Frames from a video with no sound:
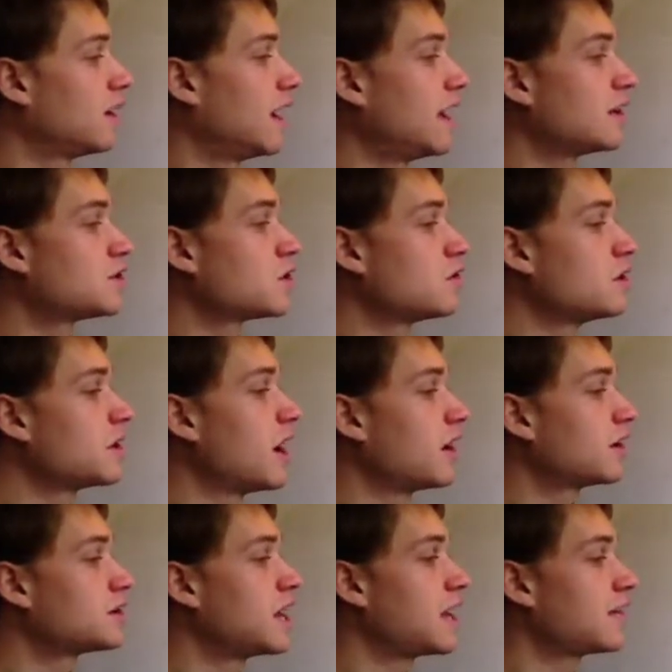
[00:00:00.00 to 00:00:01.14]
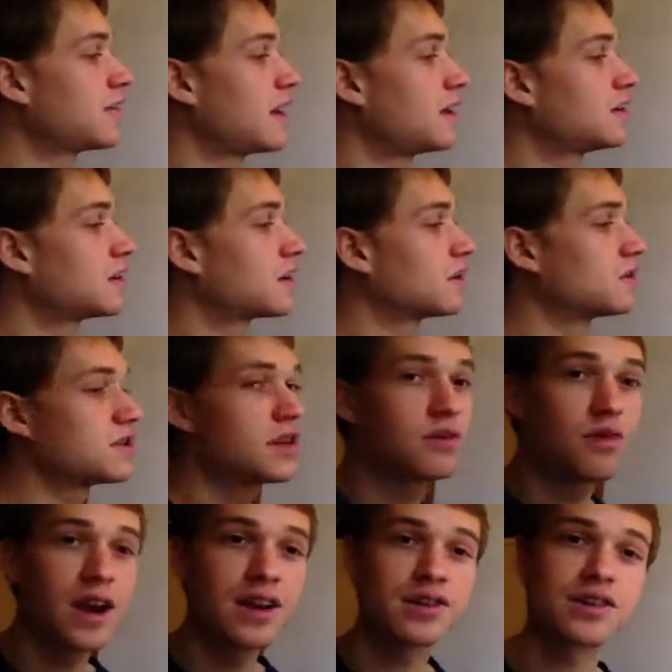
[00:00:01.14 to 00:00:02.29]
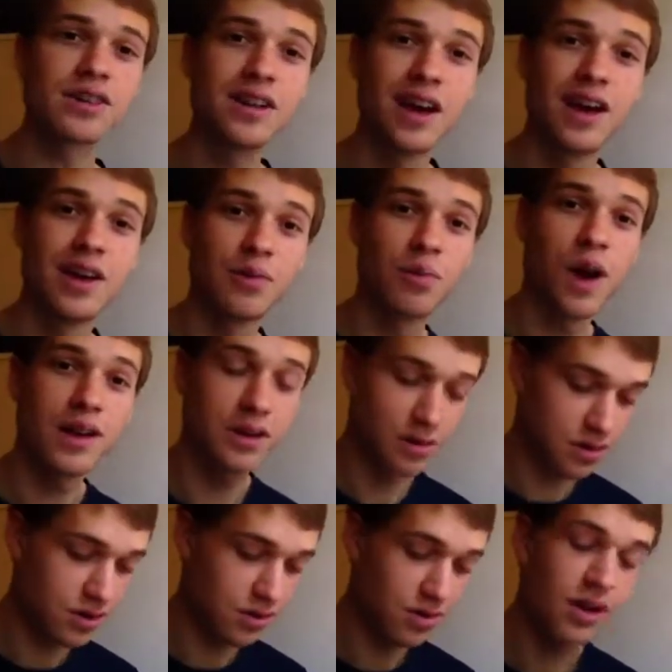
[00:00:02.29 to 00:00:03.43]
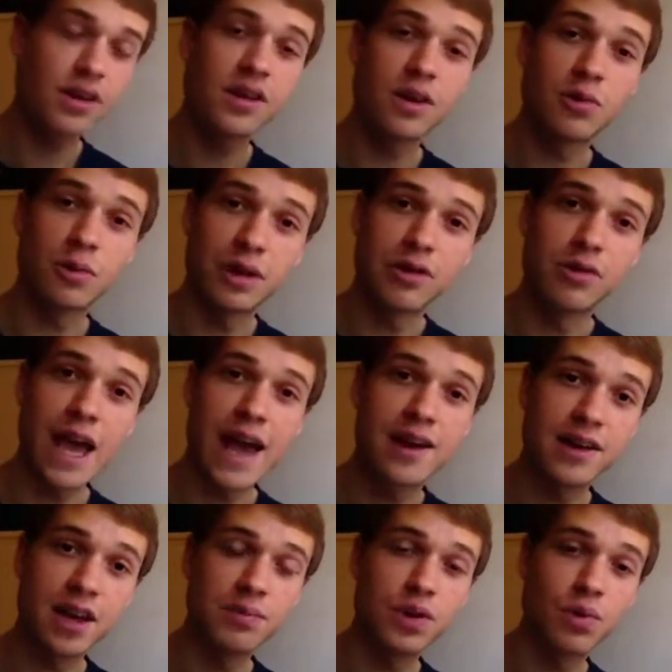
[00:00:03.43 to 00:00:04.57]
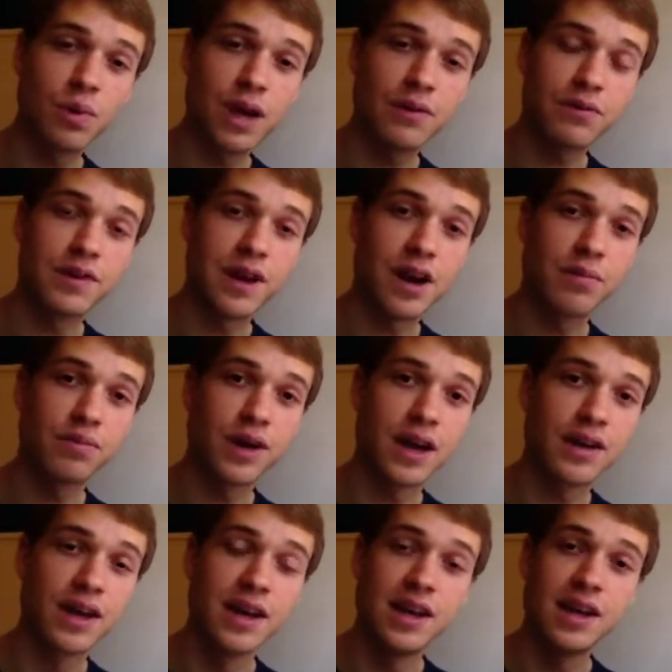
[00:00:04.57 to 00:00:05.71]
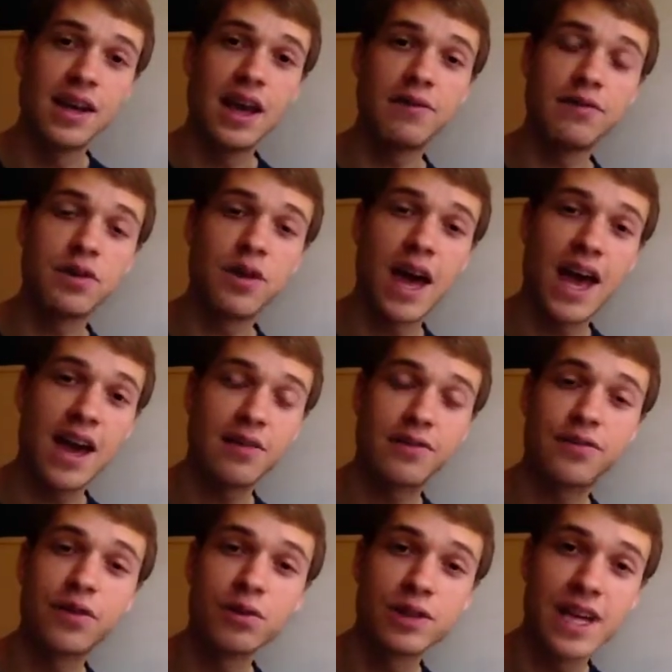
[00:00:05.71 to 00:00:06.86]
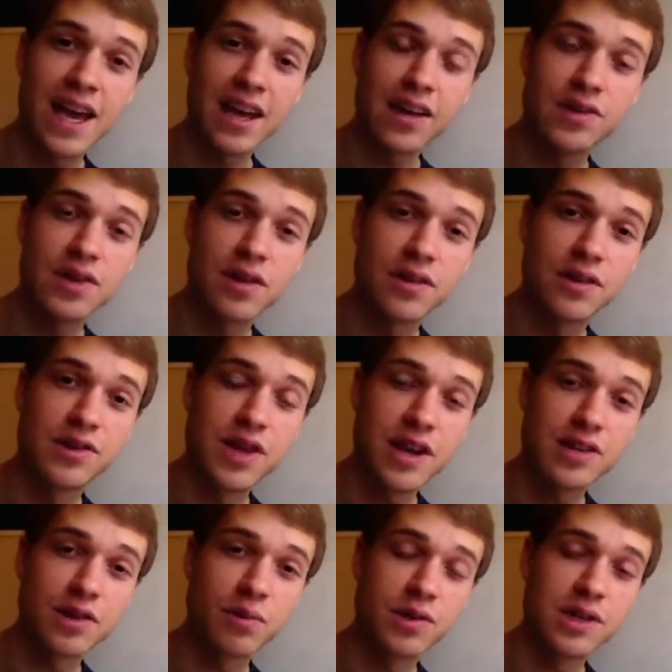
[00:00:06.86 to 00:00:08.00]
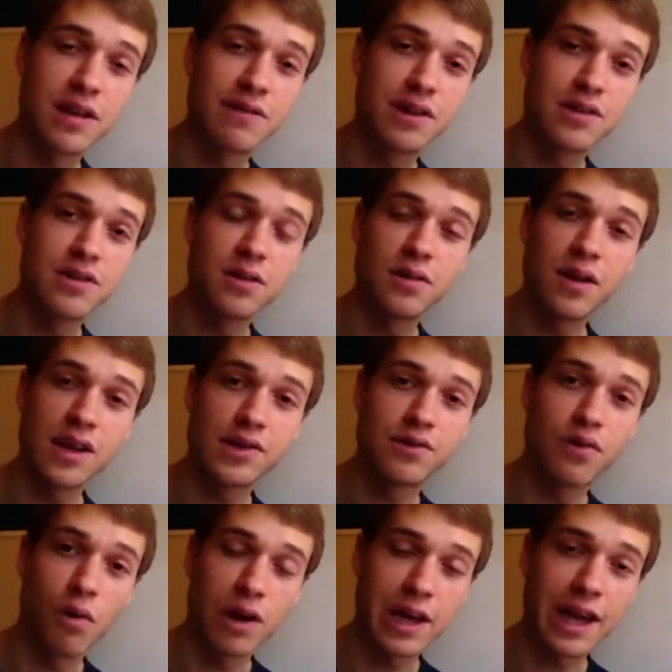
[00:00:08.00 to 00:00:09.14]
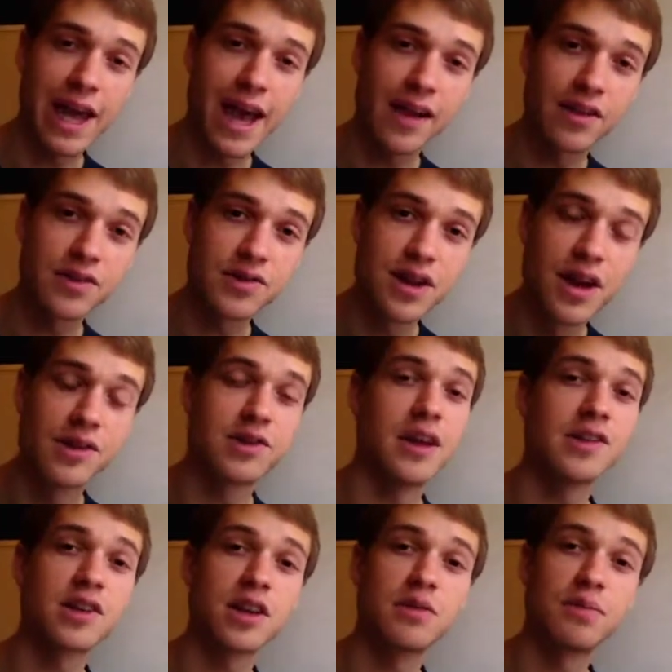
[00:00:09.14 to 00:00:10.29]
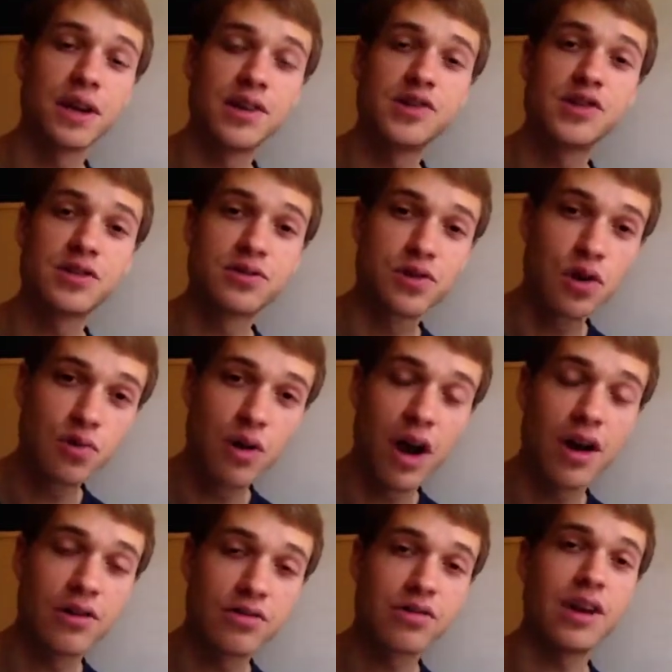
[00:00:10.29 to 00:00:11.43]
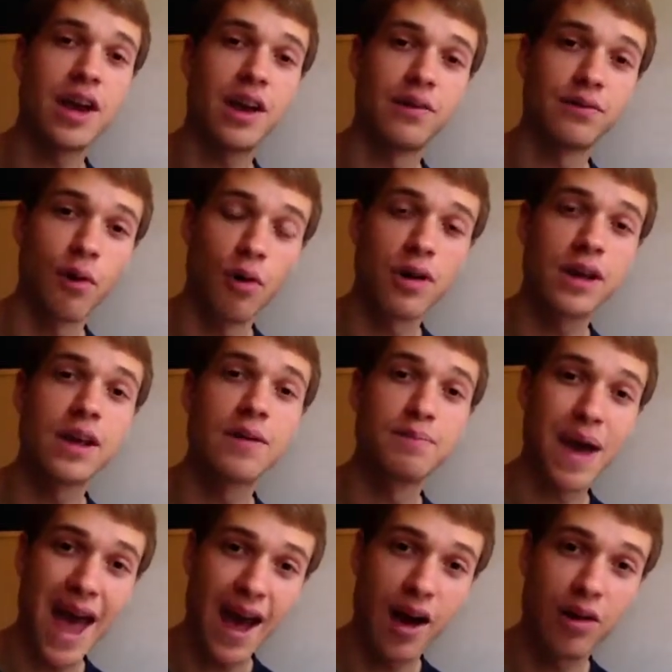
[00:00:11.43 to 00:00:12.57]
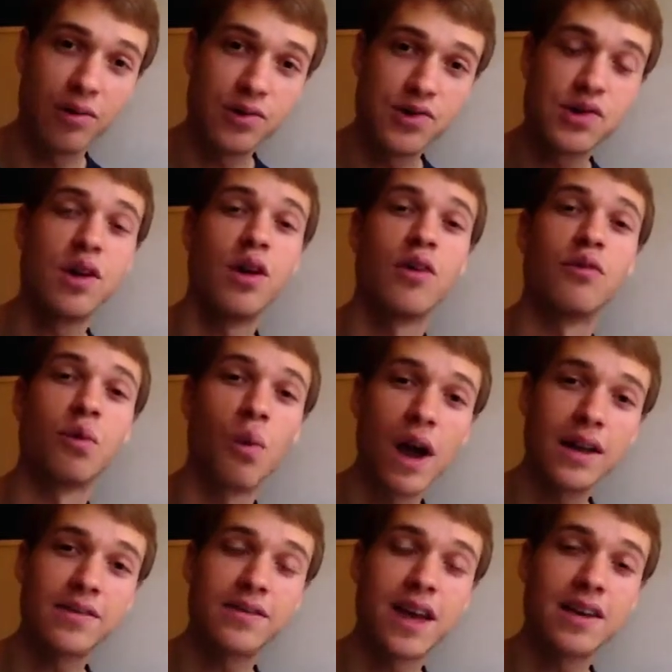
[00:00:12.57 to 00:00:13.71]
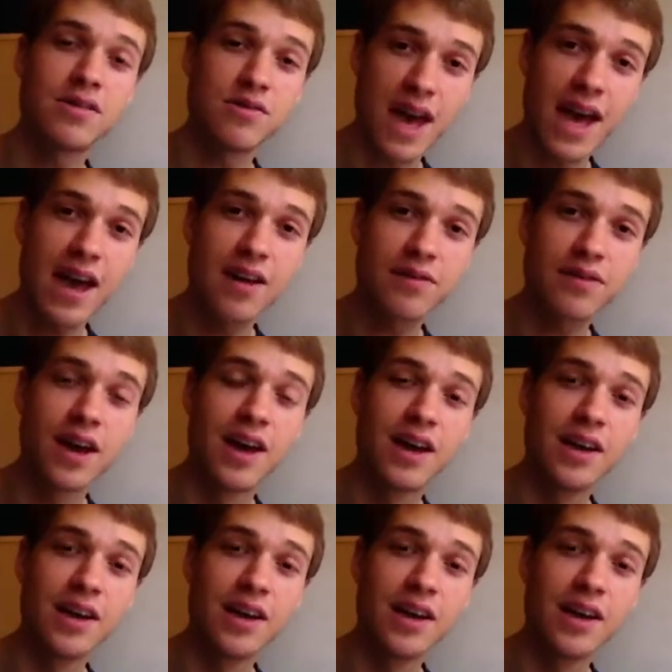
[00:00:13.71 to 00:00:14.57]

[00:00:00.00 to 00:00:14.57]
And so you got to take that into consideration when you're adding up your weight for the airplane. If you have full tanks on the Cessna 172, that's 40 gallons, so that's going to be 240 pounds of weight that you have